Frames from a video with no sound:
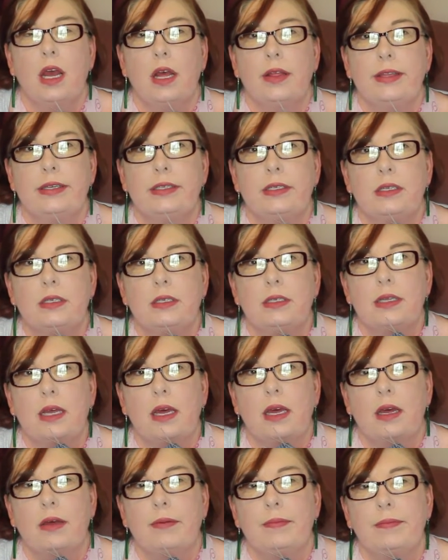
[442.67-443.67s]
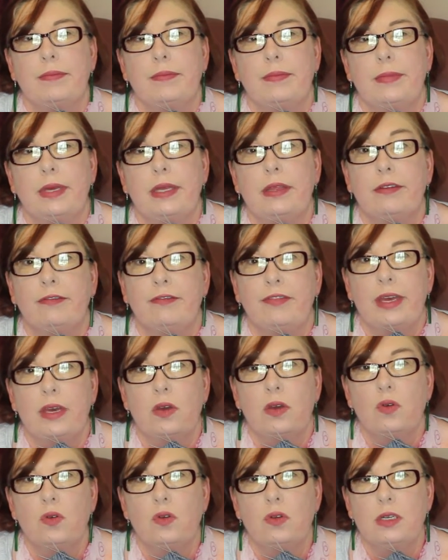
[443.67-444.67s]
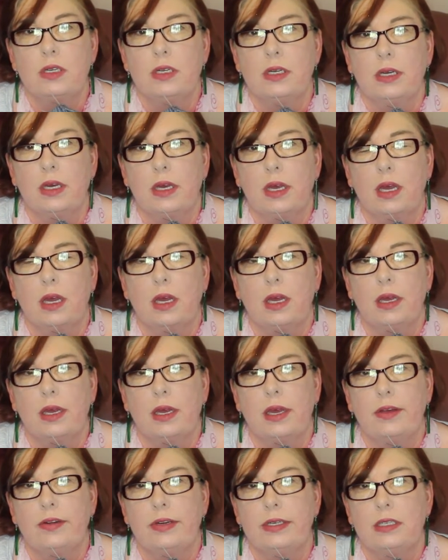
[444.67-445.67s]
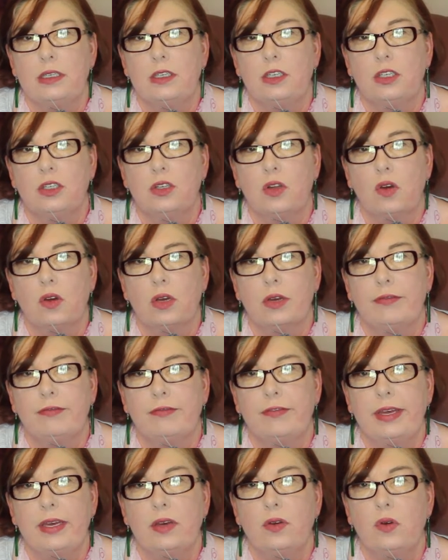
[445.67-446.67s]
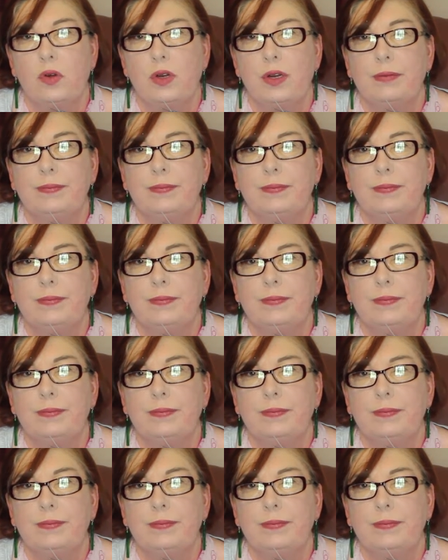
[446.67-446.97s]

This is in the Fjord, Heritage Sock Fjord